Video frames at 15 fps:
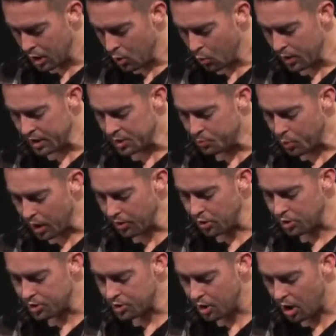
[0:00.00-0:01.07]
When his
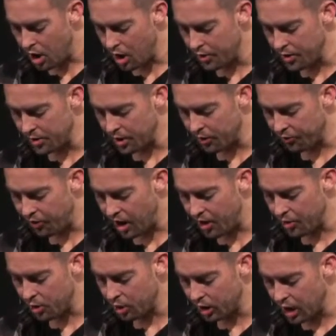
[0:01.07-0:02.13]
brothers saw that their
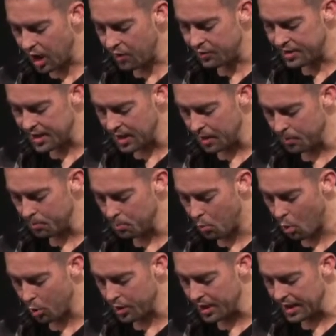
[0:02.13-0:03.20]
father loved him
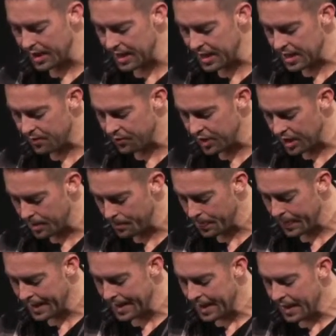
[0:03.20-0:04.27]
more than any of them,
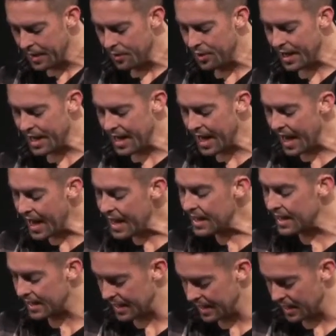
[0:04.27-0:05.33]
they
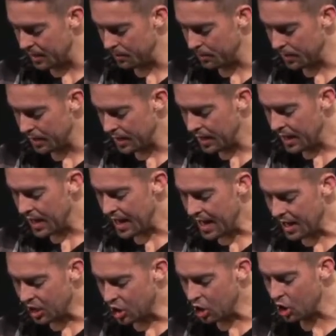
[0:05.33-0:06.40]
hated him
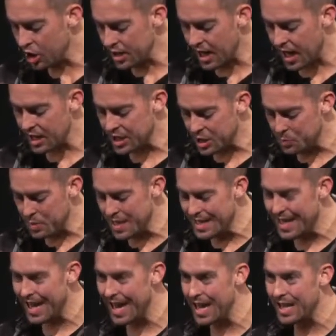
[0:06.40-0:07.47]
and could not
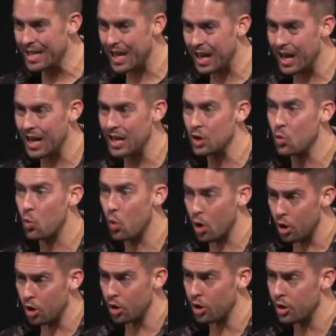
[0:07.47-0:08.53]
speak a kind
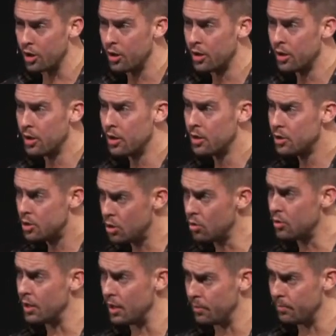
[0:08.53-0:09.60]
word
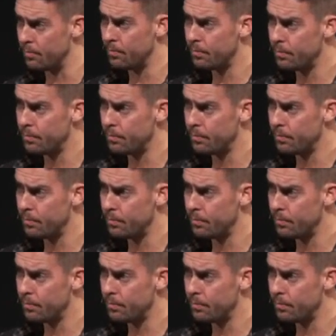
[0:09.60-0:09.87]
to them.